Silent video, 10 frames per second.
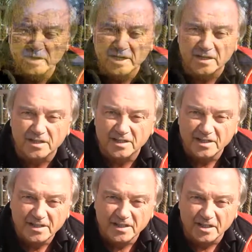make
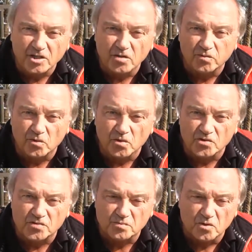a golf
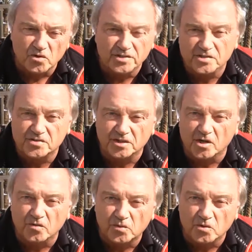course more than just a
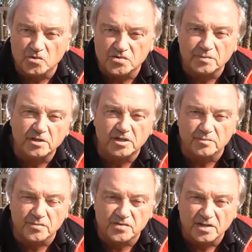golf course. It
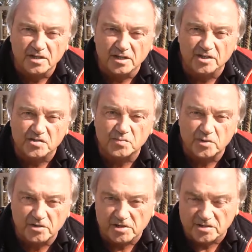becomes an
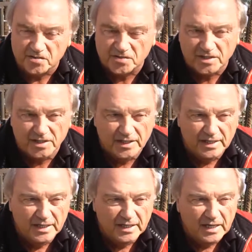experience.
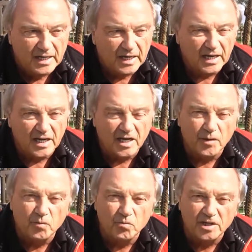
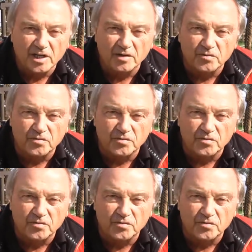We have